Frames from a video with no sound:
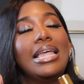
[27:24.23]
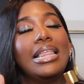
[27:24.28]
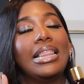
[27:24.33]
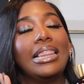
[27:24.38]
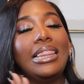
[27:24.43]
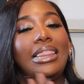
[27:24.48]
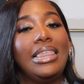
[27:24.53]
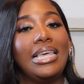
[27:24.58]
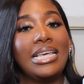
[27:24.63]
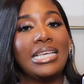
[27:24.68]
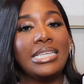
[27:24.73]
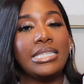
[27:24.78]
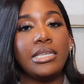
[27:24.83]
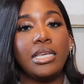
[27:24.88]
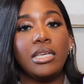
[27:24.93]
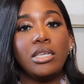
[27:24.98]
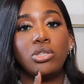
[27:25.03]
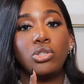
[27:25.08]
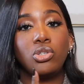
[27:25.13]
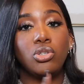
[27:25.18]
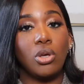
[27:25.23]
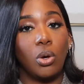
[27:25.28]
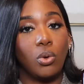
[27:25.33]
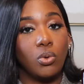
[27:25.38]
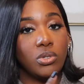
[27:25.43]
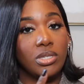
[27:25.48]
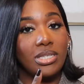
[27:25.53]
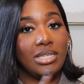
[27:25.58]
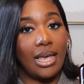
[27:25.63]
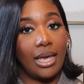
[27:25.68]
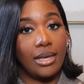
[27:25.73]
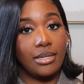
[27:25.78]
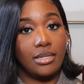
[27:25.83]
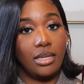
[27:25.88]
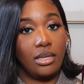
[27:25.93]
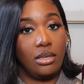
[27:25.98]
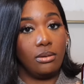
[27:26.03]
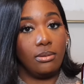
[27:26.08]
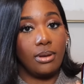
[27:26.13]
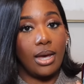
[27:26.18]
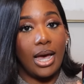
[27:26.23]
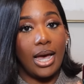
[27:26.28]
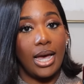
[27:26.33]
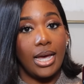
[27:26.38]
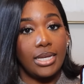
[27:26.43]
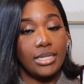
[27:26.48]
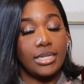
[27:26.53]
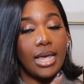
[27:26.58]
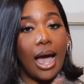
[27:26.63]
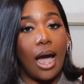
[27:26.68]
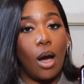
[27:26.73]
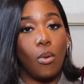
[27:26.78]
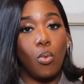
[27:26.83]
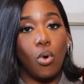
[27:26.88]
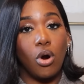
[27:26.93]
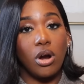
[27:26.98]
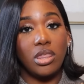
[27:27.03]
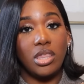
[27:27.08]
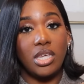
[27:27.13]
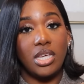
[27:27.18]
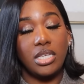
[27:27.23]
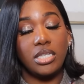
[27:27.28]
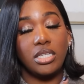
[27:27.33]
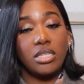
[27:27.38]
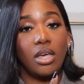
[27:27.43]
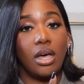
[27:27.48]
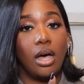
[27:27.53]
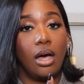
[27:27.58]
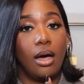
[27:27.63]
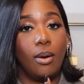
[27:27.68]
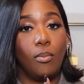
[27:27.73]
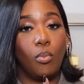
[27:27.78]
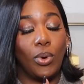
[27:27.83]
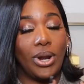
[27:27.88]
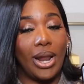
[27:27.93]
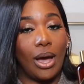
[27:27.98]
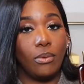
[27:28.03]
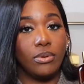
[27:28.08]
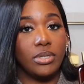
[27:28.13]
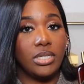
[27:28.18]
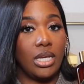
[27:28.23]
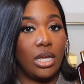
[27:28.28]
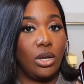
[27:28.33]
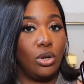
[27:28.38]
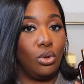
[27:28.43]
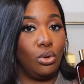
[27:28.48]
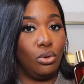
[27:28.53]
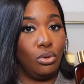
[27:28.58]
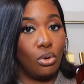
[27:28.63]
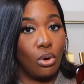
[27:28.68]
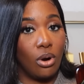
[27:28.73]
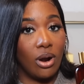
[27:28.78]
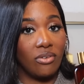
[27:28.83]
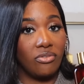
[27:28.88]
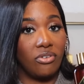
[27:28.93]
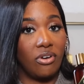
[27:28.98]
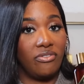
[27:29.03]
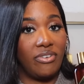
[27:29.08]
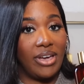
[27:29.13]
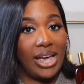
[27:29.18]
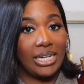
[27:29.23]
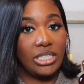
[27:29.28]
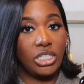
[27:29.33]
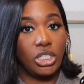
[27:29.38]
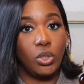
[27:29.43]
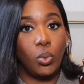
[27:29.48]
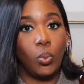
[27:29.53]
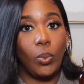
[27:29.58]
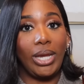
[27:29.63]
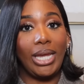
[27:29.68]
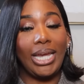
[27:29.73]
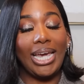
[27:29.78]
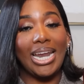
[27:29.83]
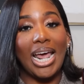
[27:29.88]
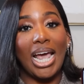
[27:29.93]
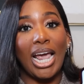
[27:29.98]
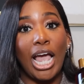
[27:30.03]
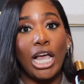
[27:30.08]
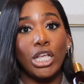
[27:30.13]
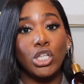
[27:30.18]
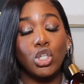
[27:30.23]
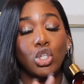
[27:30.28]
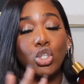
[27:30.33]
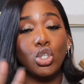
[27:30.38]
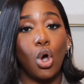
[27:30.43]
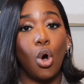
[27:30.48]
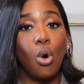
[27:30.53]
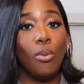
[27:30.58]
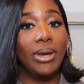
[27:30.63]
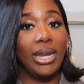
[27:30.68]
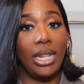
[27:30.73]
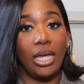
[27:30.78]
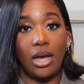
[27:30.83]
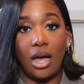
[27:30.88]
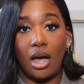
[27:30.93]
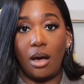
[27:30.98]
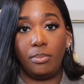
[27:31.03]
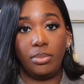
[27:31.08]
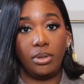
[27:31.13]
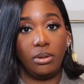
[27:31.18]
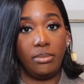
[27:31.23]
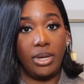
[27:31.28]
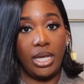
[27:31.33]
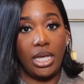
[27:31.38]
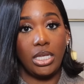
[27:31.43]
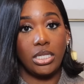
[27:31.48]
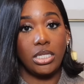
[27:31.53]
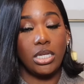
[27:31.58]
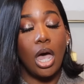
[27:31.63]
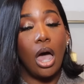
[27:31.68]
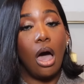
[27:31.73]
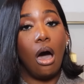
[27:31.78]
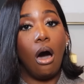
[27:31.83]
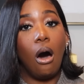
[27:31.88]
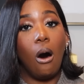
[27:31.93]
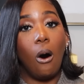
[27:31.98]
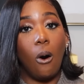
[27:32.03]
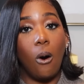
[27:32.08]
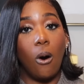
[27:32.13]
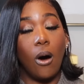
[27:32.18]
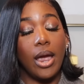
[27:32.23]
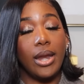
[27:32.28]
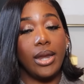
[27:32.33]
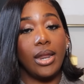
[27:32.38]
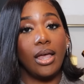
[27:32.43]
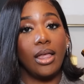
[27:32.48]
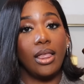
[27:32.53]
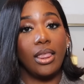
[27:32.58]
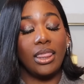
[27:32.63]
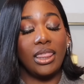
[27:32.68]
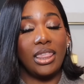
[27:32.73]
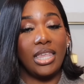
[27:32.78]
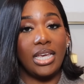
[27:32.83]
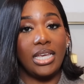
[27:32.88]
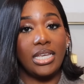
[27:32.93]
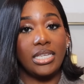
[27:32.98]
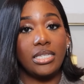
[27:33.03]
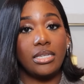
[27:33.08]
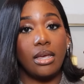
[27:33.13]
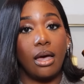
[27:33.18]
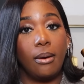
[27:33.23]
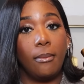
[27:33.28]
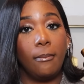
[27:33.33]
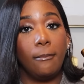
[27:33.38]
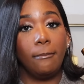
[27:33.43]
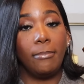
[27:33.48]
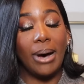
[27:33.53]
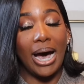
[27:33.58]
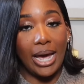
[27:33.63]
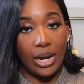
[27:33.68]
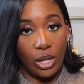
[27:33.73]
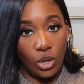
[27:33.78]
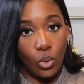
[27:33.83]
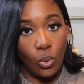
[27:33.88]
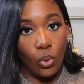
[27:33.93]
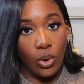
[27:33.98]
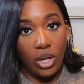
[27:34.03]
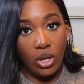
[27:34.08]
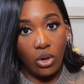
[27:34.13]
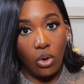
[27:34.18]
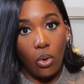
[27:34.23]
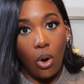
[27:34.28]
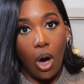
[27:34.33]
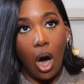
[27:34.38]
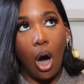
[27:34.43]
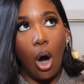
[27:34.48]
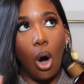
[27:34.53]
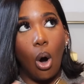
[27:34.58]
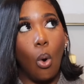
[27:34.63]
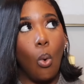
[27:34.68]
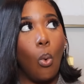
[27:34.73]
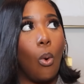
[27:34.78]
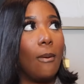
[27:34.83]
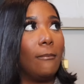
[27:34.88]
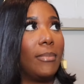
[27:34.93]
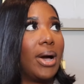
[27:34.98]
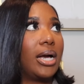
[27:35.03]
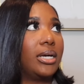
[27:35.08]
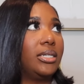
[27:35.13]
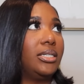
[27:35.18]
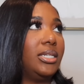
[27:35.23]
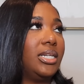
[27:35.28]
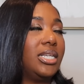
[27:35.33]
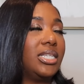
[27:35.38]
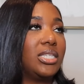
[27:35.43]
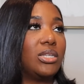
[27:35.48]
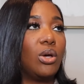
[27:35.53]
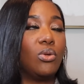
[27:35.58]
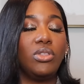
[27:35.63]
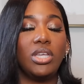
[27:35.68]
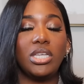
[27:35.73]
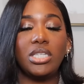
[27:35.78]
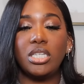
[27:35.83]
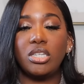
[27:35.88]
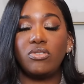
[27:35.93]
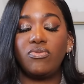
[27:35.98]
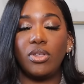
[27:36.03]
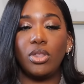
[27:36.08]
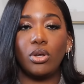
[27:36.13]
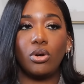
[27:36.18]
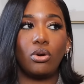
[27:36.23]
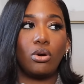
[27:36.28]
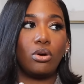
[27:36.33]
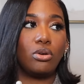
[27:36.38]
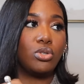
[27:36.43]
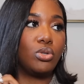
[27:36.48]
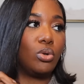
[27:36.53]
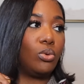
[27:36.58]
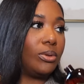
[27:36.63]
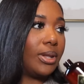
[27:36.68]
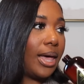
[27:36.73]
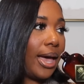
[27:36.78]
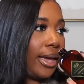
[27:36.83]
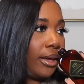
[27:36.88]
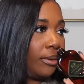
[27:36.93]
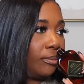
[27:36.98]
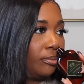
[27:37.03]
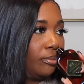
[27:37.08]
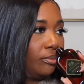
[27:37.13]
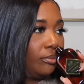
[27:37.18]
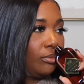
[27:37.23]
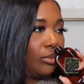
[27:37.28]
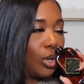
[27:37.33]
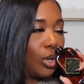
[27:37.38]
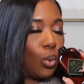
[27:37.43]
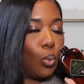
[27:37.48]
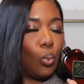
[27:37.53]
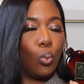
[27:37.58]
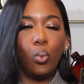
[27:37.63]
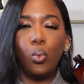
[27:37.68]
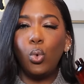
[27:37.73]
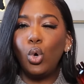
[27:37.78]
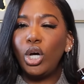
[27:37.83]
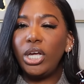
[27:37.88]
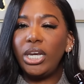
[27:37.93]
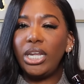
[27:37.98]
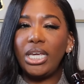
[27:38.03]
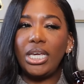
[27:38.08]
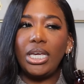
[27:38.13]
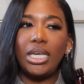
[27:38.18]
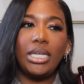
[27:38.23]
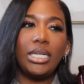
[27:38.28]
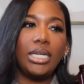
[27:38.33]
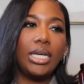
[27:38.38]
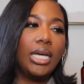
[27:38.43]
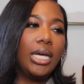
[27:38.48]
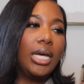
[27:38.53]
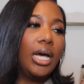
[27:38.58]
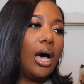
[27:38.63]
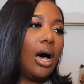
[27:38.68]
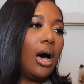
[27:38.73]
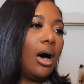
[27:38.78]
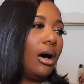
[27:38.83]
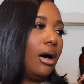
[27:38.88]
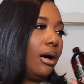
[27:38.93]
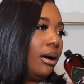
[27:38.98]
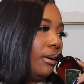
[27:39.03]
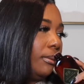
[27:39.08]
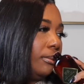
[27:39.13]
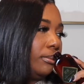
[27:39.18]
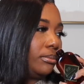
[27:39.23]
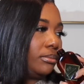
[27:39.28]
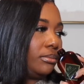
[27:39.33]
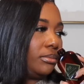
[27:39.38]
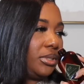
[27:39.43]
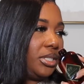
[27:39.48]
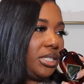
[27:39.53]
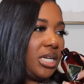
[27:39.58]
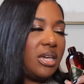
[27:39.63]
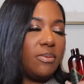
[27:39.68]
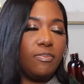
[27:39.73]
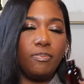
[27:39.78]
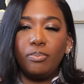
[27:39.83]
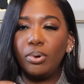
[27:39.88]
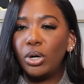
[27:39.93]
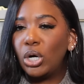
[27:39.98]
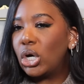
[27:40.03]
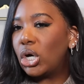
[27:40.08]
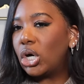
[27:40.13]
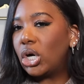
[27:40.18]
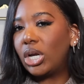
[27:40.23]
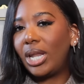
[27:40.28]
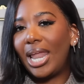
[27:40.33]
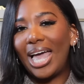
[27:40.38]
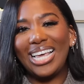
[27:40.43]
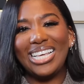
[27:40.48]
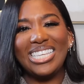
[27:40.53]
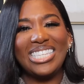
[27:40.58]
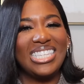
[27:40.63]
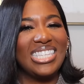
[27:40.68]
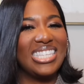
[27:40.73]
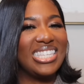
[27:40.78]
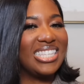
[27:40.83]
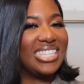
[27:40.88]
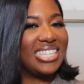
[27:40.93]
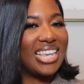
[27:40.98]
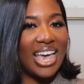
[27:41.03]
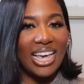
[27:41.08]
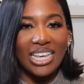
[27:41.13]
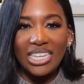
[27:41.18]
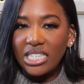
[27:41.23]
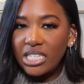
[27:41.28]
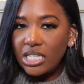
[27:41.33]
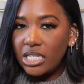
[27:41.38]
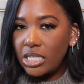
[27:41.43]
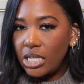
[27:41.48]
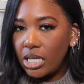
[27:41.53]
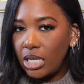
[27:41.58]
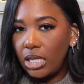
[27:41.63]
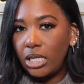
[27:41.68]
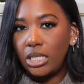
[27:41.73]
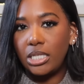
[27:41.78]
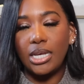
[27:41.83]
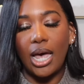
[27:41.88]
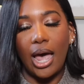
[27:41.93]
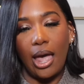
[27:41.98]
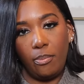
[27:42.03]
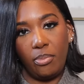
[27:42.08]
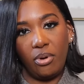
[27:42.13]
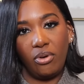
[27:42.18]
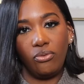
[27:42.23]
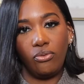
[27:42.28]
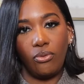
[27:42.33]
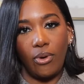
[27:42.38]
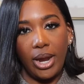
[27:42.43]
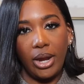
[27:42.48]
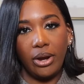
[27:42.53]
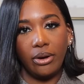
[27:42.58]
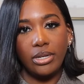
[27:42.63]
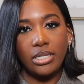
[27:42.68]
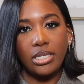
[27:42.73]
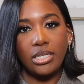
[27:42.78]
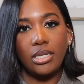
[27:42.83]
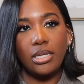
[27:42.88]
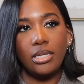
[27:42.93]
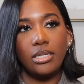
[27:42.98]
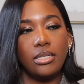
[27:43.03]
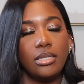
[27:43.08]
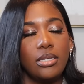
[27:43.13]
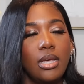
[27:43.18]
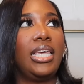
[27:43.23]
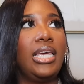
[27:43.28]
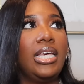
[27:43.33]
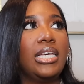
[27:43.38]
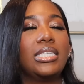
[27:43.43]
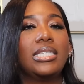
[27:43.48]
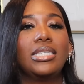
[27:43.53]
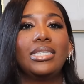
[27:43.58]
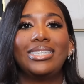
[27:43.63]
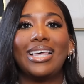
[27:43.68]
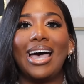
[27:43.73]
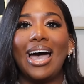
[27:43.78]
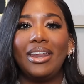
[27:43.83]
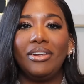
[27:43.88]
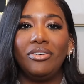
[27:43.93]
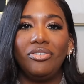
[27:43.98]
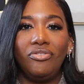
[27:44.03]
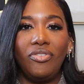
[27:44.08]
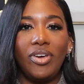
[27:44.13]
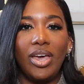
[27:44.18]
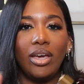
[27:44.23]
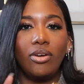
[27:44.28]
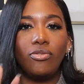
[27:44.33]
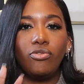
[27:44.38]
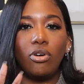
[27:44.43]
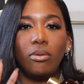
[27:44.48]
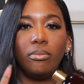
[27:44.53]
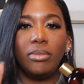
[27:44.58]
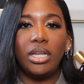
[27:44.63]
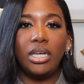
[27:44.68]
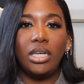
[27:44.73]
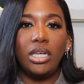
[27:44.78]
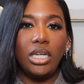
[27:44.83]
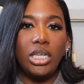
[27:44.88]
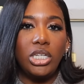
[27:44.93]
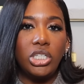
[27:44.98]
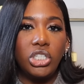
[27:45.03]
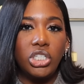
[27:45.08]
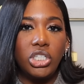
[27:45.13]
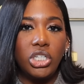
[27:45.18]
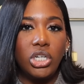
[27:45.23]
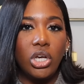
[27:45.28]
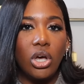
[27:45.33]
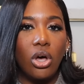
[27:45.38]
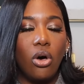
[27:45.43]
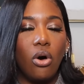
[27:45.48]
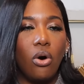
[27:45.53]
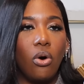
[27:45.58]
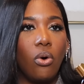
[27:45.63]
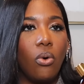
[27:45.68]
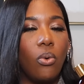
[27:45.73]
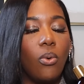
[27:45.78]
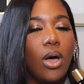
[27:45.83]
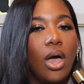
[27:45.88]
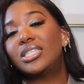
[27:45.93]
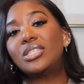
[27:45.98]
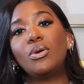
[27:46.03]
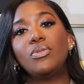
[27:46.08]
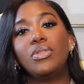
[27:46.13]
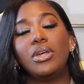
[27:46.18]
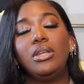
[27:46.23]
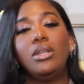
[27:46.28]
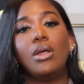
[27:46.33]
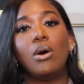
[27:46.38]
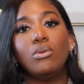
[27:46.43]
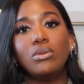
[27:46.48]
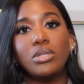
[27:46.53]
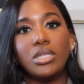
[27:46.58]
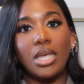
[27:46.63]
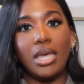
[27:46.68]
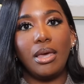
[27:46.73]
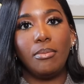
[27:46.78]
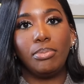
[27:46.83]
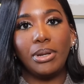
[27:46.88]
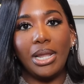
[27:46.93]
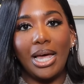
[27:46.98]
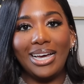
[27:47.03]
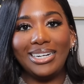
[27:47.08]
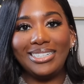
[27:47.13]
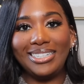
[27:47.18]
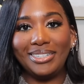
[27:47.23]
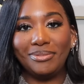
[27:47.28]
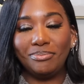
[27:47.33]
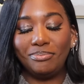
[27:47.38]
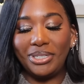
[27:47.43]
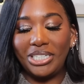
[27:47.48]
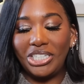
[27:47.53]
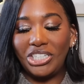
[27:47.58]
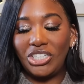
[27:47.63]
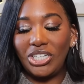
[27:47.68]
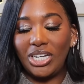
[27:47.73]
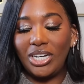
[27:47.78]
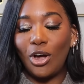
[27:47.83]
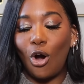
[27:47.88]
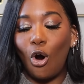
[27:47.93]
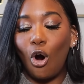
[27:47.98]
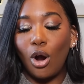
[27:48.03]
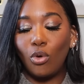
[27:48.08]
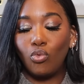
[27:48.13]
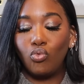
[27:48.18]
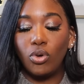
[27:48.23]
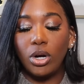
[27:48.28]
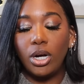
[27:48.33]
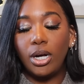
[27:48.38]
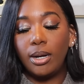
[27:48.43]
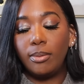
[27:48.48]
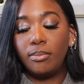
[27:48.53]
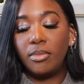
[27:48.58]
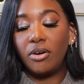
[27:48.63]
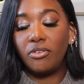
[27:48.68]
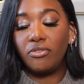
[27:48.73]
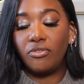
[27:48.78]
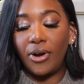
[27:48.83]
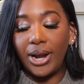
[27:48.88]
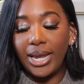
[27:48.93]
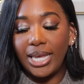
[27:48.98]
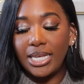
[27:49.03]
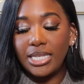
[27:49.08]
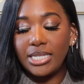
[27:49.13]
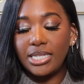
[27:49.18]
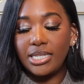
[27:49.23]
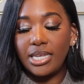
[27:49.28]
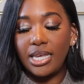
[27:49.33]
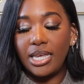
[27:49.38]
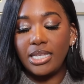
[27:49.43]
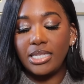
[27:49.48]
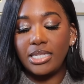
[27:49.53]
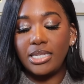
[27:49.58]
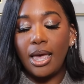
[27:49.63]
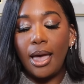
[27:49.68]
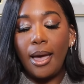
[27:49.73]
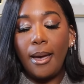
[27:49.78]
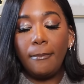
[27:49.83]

This is so sexy, you guys. I wore this um, when I was in New York for Fashion Week, and I got so many compliments on this body oil. Oh my goodness. So, this is for the girls who like woody, um deeper like sexy type of fragrances think side effect from initio so the notes in blonde ambition are rum frankincense